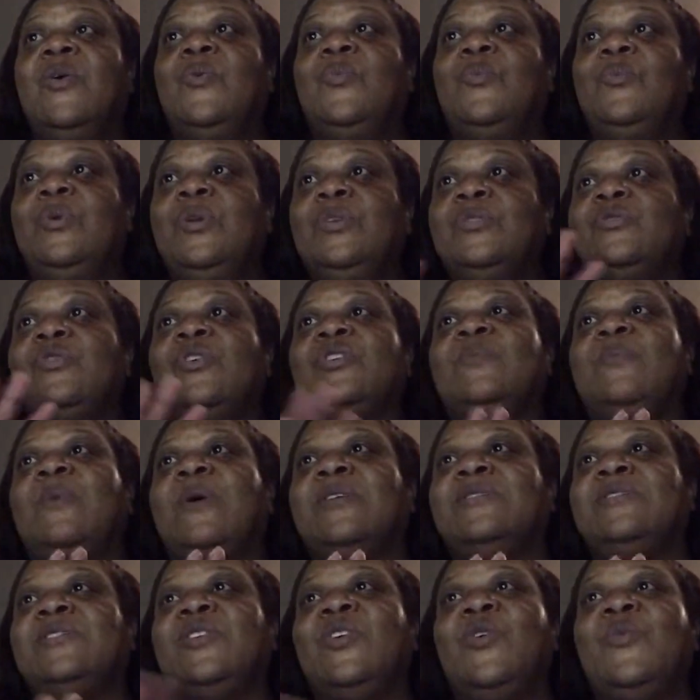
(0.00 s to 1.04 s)
We talked
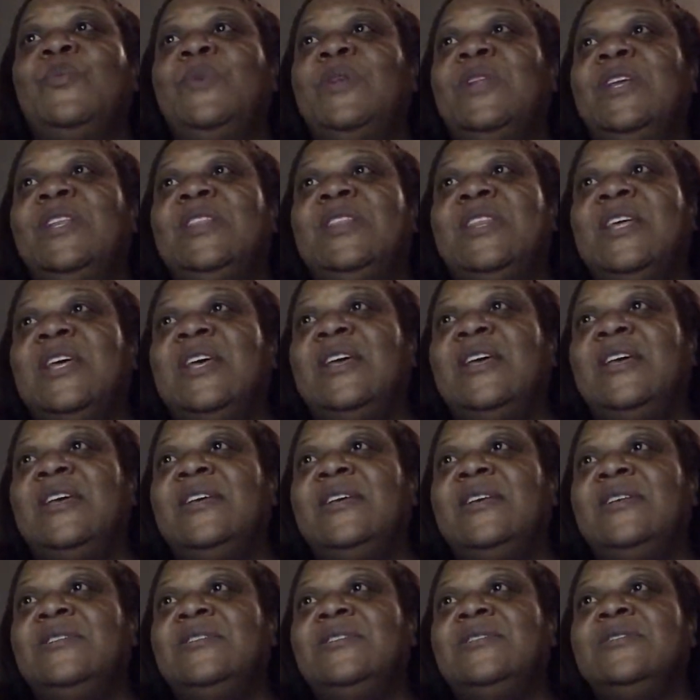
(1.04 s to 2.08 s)
about so many
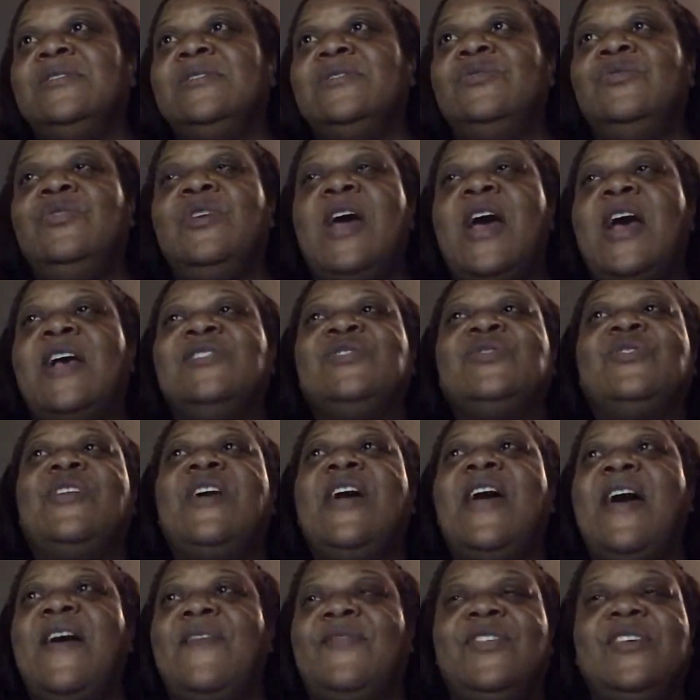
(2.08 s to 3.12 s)
things. You guys are going to
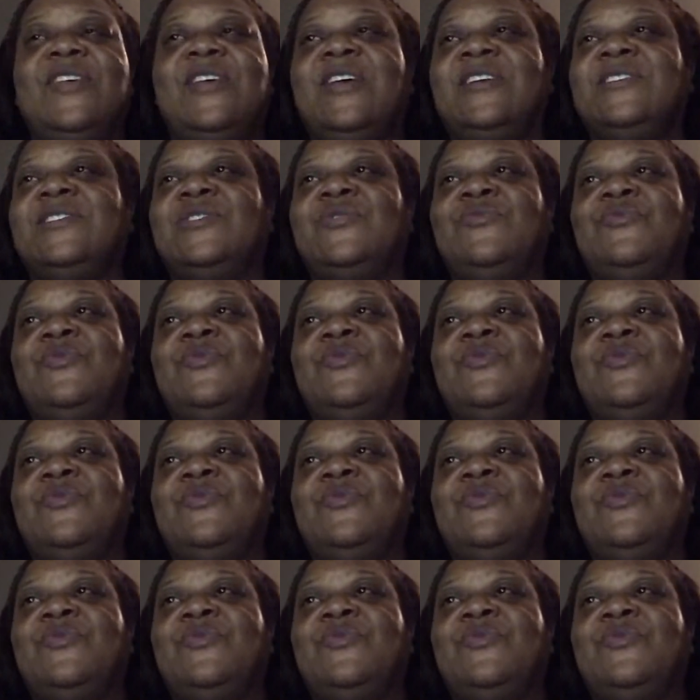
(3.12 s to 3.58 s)
have to catch the